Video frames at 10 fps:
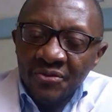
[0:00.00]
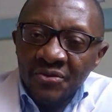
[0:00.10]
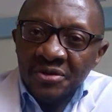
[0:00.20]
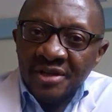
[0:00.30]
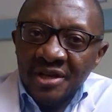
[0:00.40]

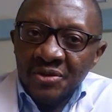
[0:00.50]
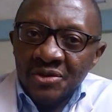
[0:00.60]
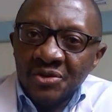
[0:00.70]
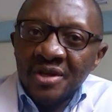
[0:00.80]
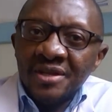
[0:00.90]
for
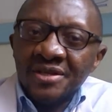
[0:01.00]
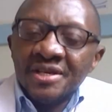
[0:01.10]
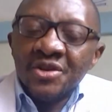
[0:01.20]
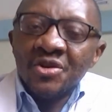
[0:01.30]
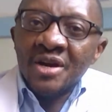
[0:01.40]
surgeons so that the
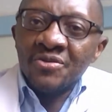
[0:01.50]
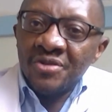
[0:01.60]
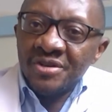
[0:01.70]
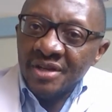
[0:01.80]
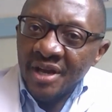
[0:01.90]
surgeon can
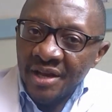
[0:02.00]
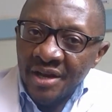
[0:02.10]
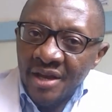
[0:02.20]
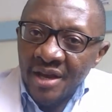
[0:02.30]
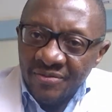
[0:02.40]
fit in
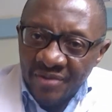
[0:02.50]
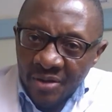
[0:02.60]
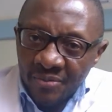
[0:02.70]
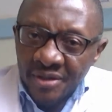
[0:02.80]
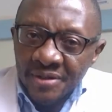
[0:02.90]
any
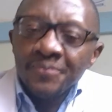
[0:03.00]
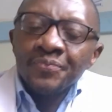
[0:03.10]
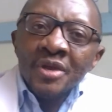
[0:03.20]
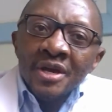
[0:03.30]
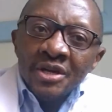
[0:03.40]
environment.
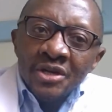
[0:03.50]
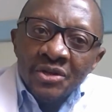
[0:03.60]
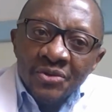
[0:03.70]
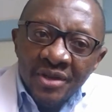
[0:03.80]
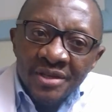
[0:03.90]

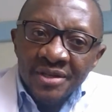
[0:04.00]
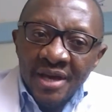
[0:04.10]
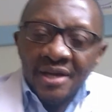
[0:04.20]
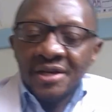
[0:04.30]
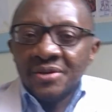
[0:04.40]
To this
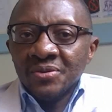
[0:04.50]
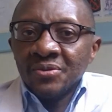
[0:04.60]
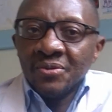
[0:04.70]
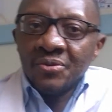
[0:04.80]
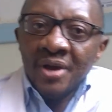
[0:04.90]
end,
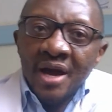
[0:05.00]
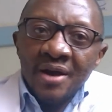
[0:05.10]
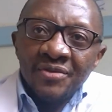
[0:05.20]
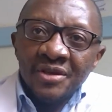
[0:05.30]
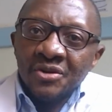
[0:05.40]
we
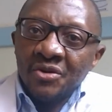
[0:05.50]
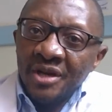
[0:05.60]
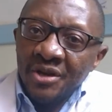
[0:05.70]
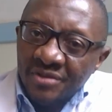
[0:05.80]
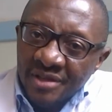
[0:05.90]
have this
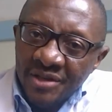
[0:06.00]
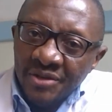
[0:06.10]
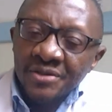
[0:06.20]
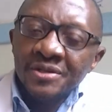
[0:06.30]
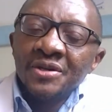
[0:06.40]
College of
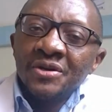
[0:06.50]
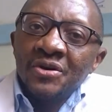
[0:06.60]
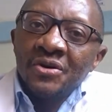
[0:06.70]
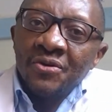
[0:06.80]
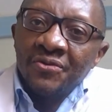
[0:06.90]
Surgeons
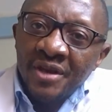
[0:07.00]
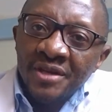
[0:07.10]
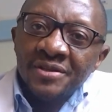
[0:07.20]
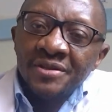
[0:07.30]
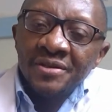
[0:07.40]
of
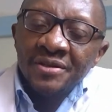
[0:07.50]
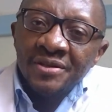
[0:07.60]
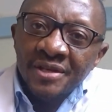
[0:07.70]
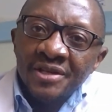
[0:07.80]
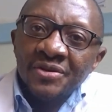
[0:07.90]
East,
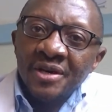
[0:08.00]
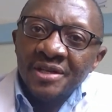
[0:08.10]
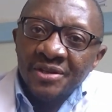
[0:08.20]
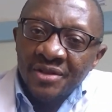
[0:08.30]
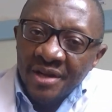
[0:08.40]
Central, and
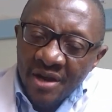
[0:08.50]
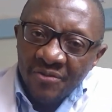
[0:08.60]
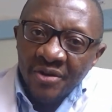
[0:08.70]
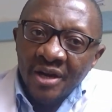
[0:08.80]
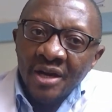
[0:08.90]
Southern
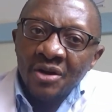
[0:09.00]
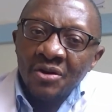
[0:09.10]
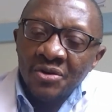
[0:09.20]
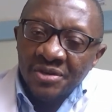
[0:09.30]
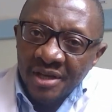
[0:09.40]
Africa,
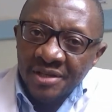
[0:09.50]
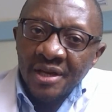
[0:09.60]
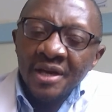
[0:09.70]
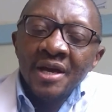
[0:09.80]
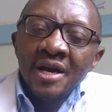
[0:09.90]

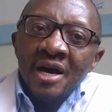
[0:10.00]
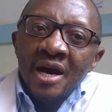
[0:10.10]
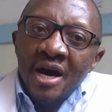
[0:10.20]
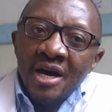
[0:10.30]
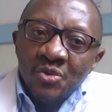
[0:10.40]
COSEXA,
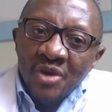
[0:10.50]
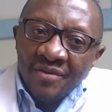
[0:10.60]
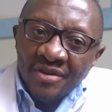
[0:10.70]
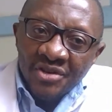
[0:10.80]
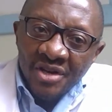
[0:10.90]
and we
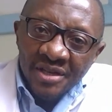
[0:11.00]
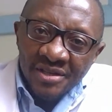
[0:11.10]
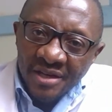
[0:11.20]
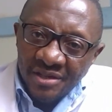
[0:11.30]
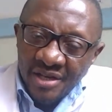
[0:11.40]
have a training
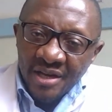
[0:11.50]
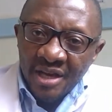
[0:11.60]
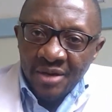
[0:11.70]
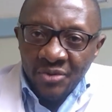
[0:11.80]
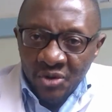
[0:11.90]
site here in
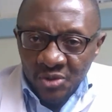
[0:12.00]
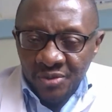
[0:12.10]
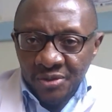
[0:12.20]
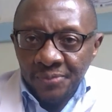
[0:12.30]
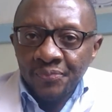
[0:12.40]
Kiambu
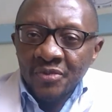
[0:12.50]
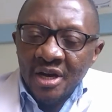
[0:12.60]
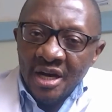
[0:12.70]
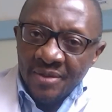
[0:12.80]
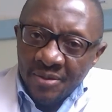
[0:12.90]
Hospital.
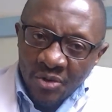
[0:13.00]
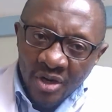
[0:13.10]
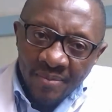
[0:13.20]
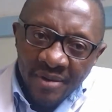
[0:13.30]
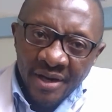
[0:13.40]
I am the
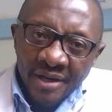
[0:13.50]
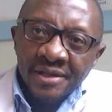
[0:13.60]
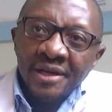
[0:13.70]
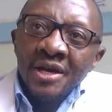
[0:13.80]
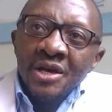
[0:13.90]
program
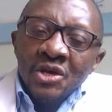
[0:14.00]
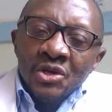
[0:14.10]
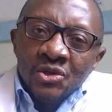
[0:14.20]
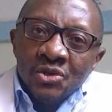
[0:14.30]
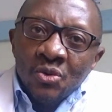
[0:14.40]
director.
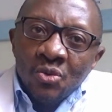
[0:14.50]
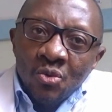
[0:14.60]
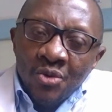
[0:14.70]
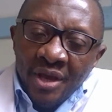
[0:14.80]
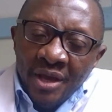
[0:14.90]
So
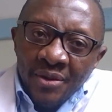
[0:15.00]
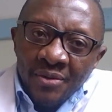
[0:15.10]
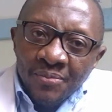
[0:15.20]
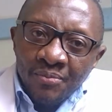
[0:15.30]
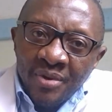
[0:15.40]
we
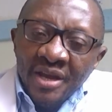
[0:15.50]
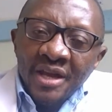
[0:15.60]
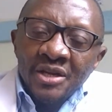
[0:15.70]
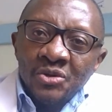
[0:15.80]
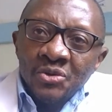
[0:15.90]
bring
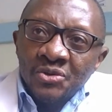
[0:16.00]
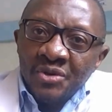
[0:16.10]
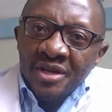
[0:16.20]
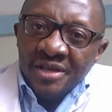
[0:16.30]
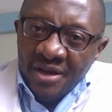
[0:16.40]
in two
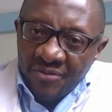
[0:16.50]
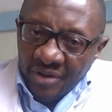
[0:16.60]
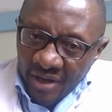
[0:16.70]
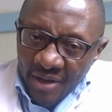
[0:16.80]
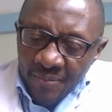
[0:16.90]
students
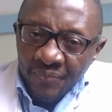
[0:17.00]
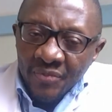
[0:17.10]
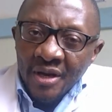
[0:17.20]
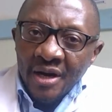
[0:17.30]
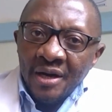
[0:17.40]
every year.
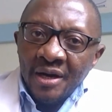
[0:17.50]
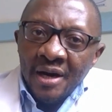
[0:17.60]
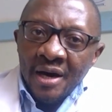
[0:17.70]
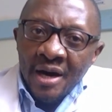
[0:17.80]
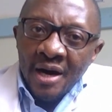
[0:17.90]

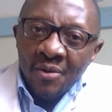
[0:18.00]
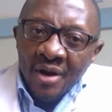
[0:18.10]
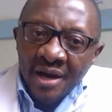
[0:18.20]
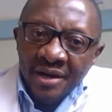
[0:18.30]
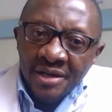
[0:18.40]
Our
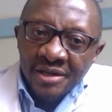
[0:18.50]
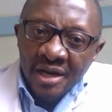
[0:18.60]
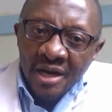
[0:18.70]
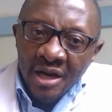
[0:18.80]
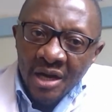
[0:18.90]
current
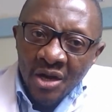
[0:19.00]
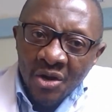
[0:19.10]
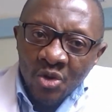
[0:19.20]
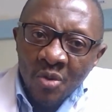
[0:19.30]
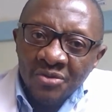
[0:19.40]

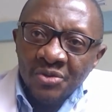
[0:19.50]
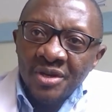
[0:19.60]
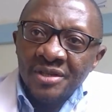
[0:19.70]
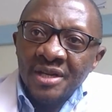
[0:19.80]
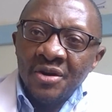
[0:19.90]
crop of
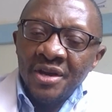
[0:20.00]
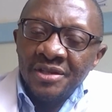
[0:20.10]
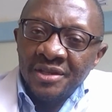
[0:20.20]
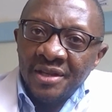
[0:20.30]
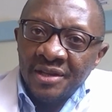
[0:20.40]
students now
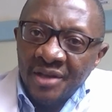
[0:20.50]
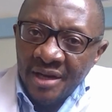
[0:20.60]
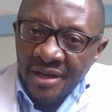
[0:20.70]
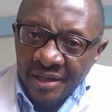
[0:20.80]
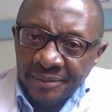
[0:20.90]
is in their
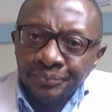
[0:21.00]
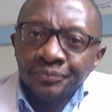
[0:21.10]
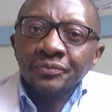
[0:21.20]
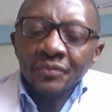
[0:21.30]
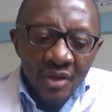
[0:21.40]
third year.
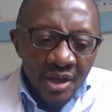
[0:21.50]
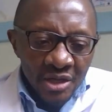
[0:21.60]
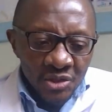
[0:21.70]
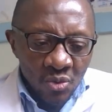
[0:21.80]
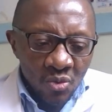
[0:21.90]

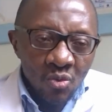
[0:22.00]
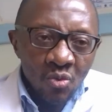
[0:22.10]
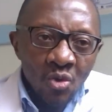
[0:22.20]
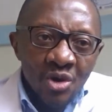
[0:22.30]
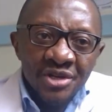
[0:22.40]
So
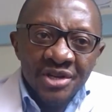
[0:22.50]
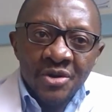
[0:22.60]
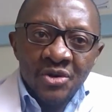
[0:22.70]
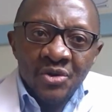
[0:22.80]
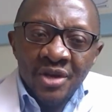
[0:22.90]
what we try
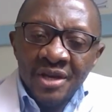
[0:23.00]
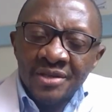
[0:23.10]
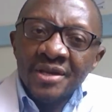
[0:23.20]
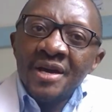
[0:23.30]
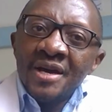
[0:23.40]
to do
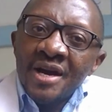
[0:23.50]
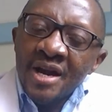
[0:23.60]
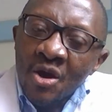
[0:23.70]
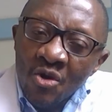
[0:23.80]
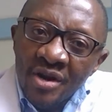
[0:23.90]
is
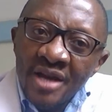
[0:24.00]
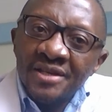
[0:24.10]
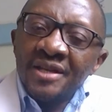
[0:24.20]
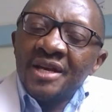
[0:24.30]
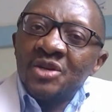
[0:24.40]

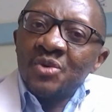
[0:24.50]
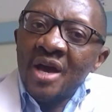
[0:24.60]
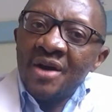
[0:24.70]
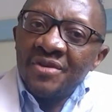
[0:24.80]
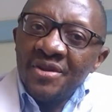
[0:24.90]
recognizing that we
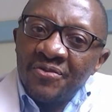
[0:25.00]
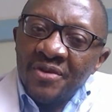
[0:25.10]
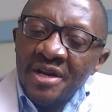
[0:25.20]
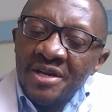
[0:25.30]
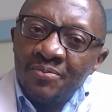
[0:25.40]
have
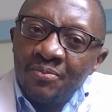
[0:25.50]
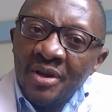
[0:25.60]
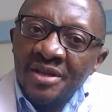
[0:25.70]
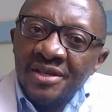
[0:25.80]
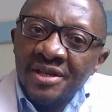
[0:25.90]
different
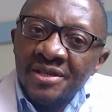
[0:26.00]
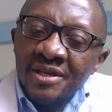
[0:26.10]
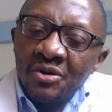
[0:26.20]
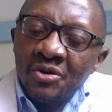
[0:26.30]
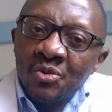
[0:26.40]
places
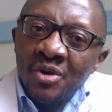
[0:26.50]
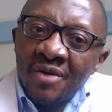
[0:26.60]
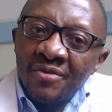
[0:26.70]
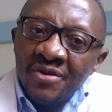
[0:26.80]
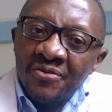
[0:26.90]
or we
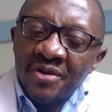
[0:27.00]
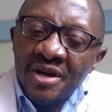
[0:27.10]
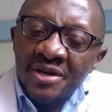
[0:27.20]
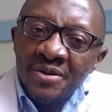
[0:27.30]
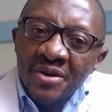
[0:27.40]
have
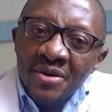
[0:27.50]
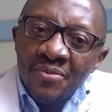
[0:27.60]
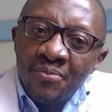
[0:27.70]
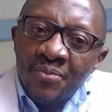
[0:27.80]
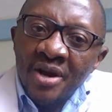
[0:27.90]
different
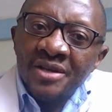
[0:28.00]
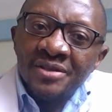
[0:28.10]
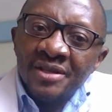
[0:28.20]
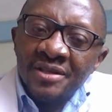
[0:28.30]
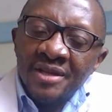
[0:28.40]

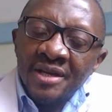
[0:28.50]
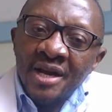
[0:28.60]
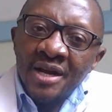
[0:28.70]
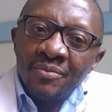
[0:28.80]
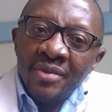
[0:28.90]
practices that
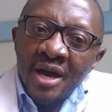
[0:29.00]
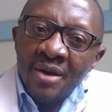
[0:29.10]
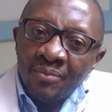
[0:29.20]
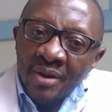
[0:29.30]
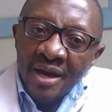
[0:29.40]
can be
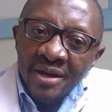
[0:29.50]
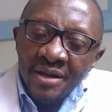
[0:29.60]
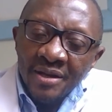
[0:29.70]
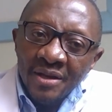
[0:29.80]
applied